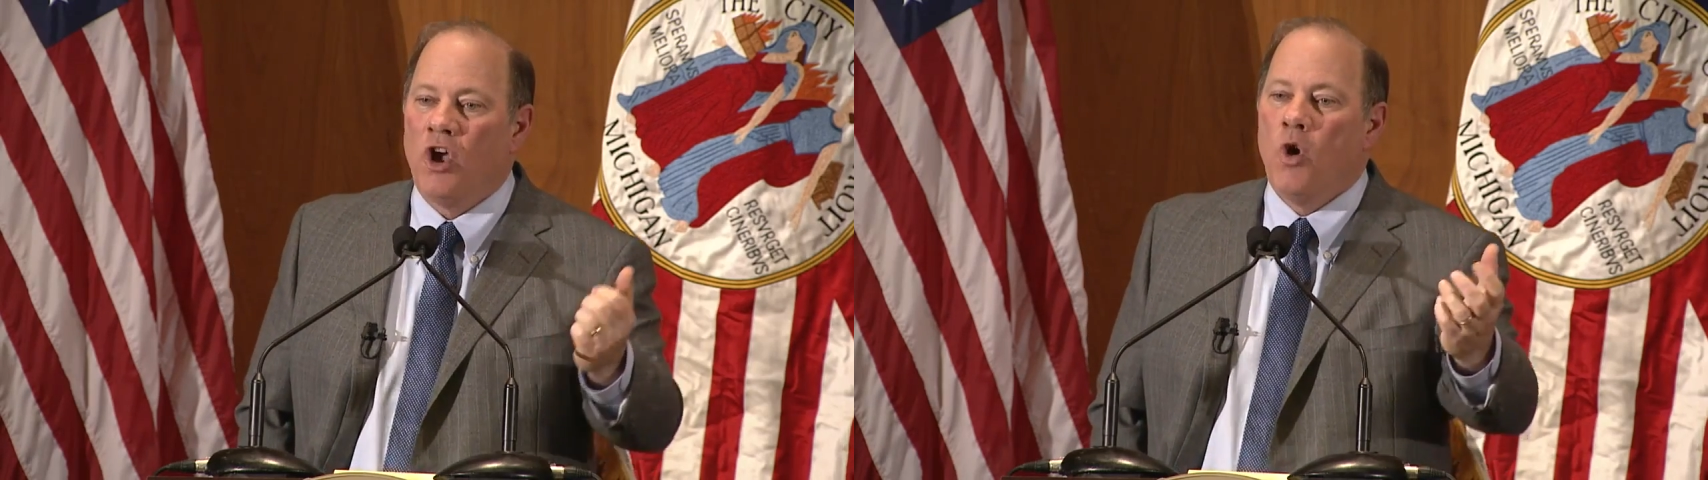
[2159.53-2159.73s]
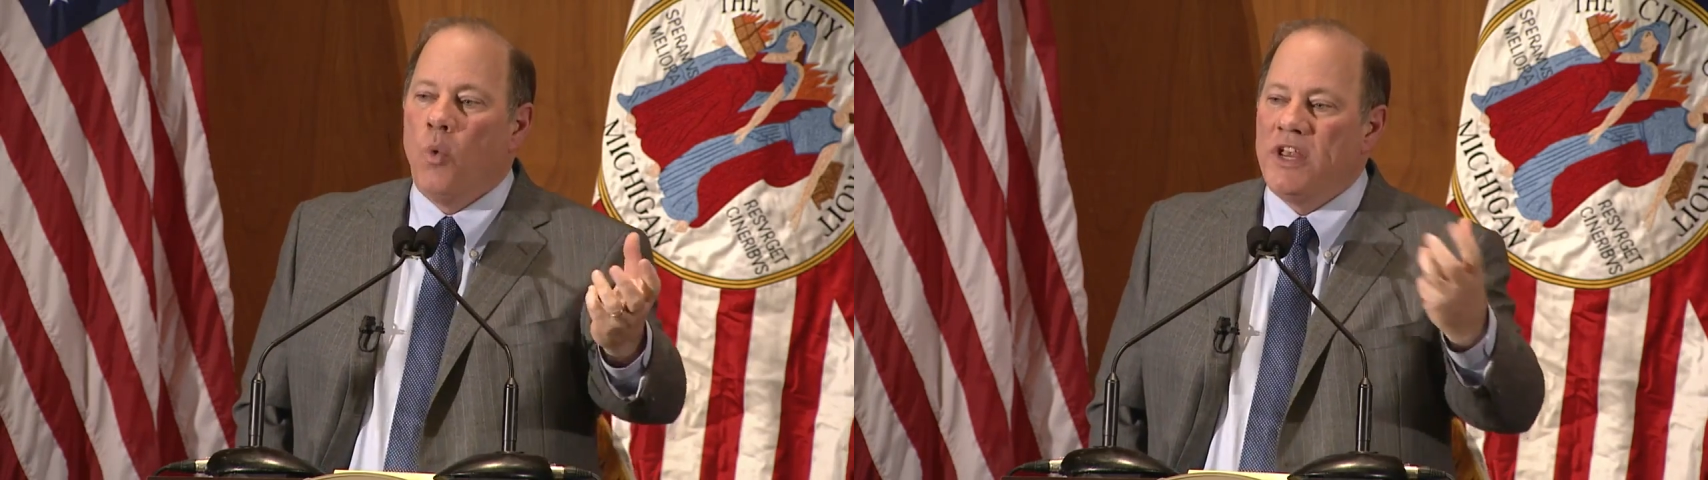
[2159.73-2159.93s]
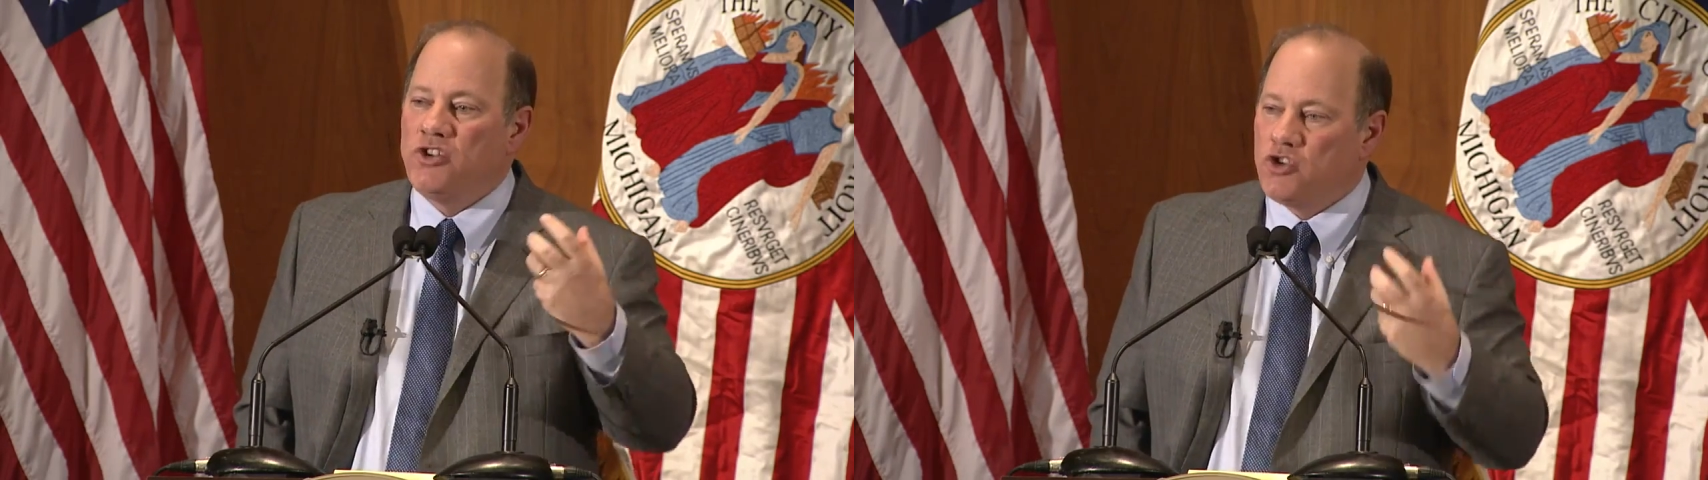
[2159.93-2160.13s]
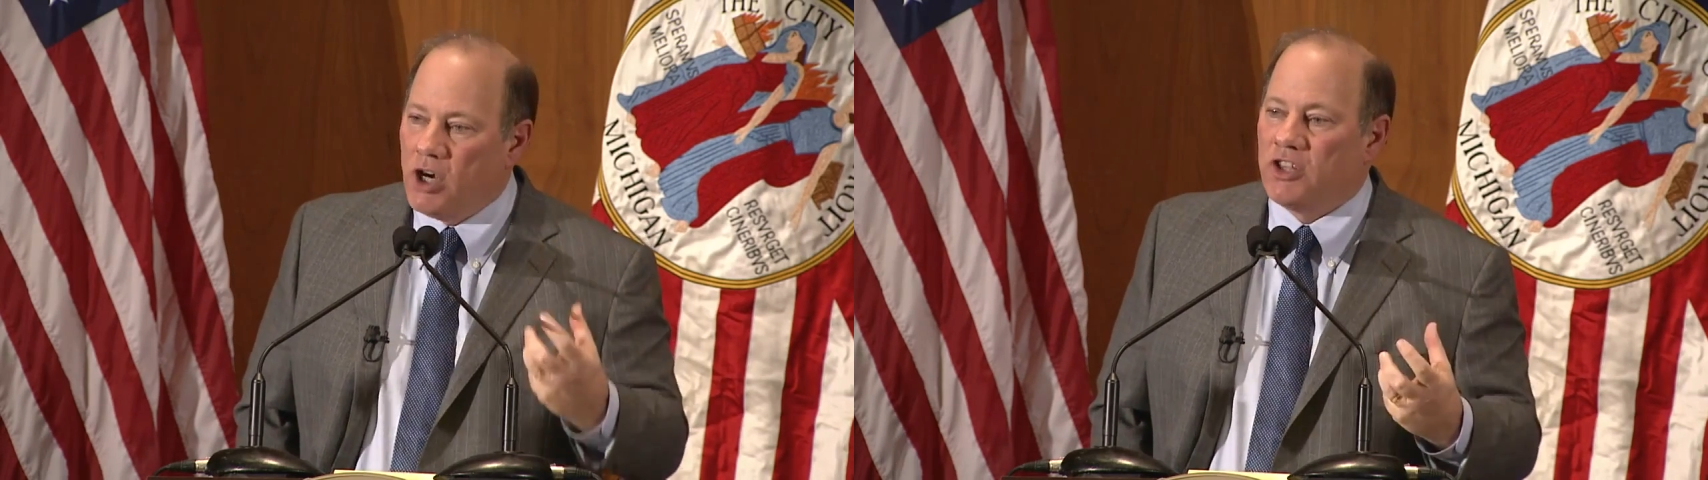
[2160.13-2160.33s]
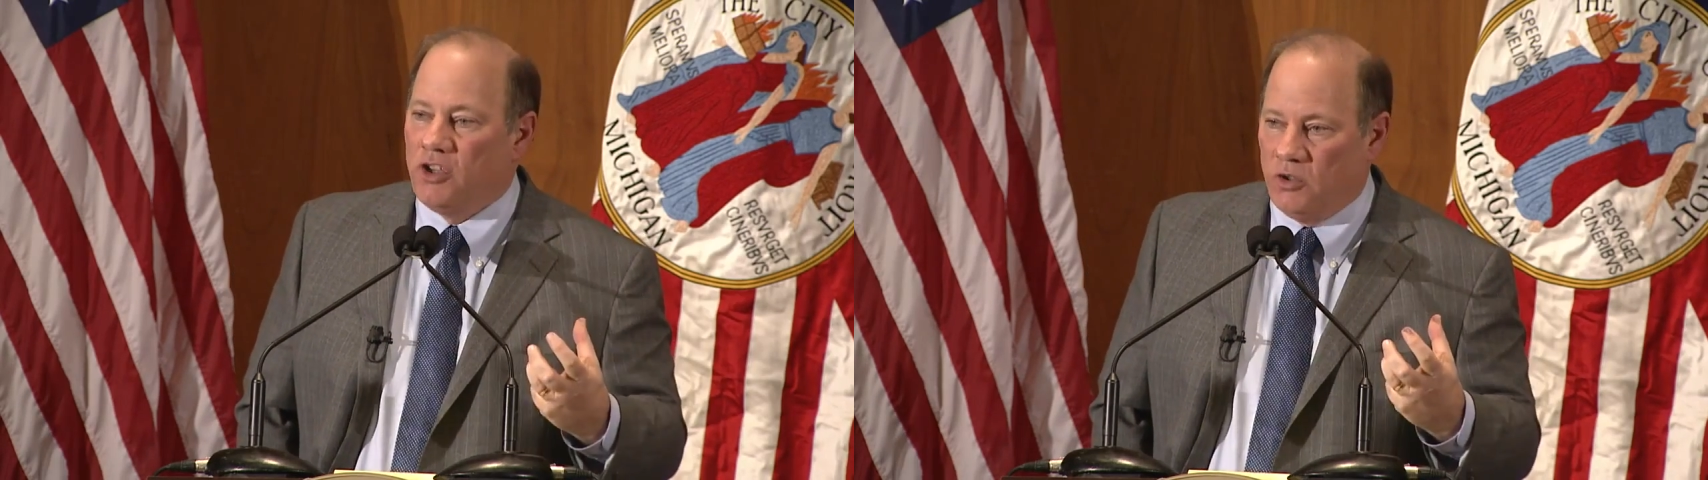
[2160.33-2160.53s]
We
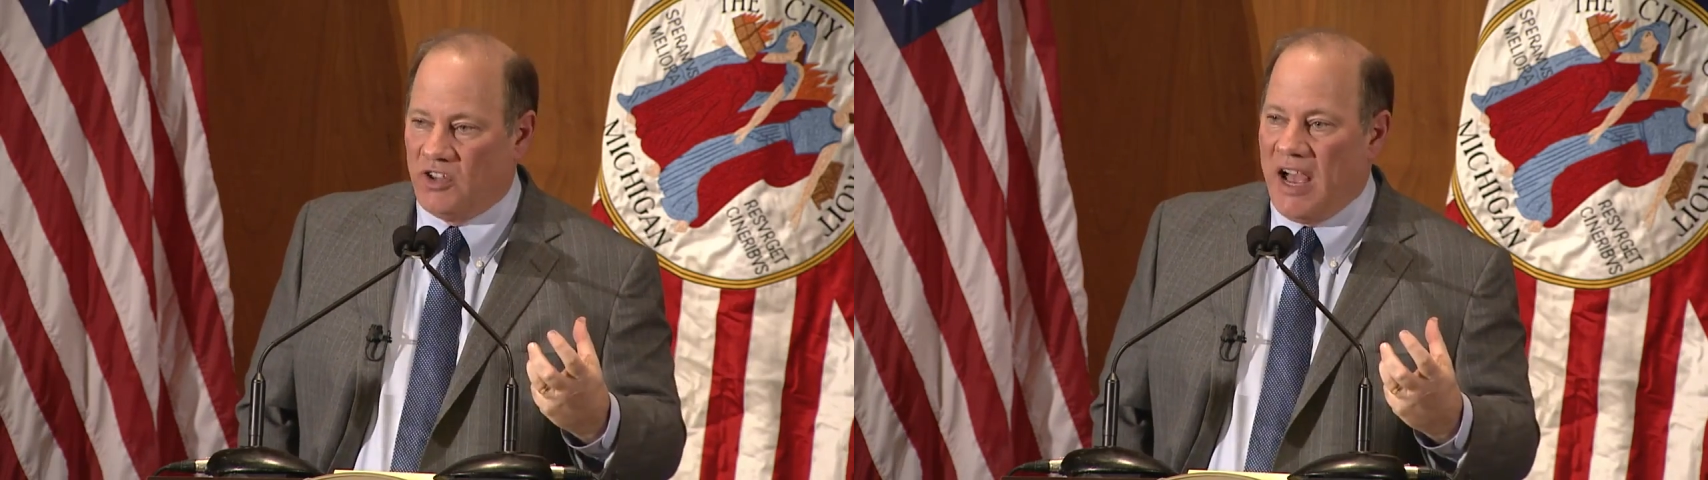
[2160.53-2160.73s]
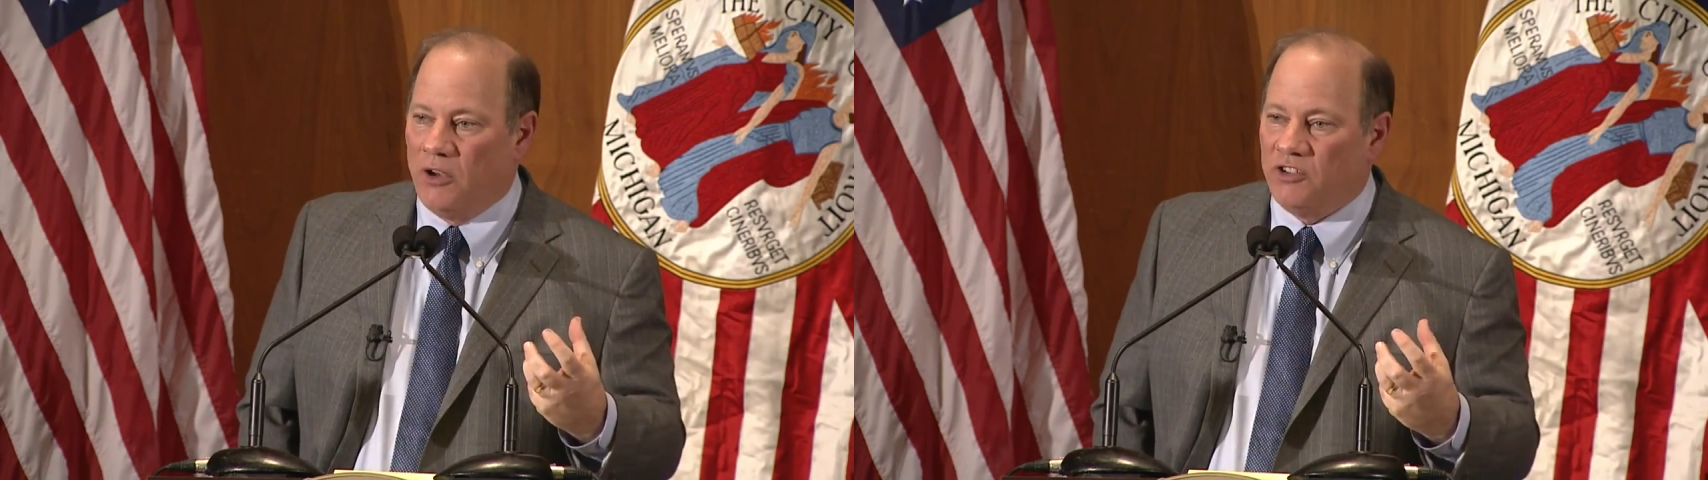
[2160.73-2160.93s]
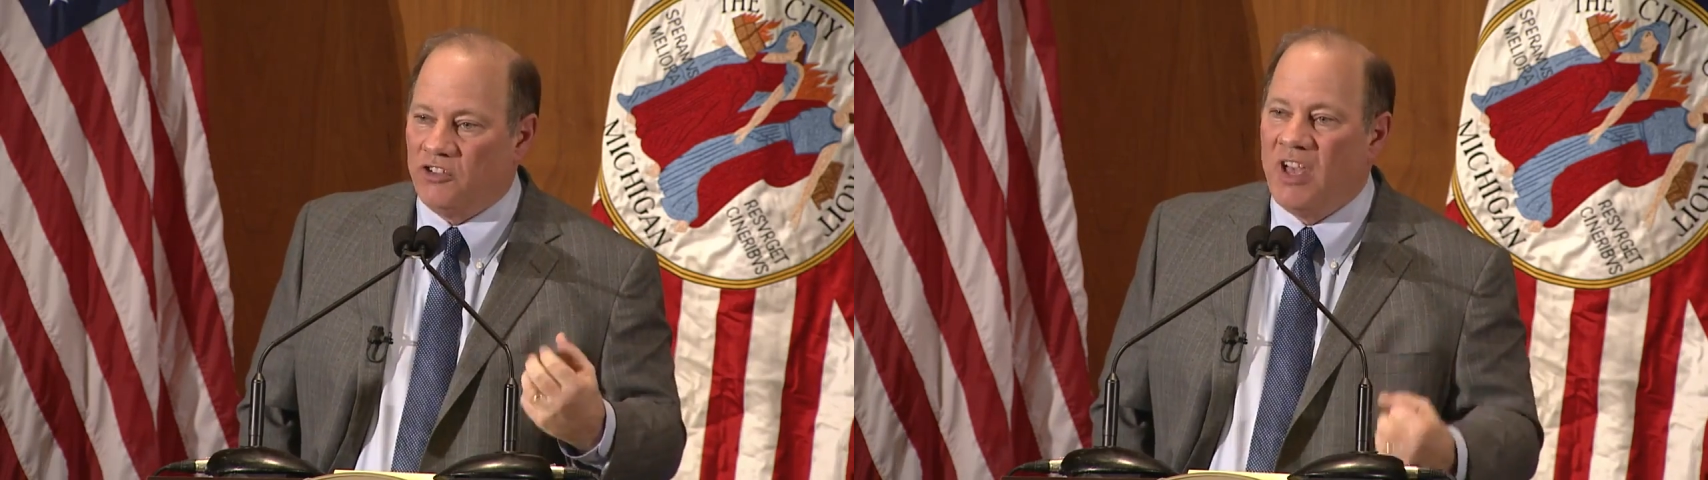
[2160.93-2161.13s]
took those houses,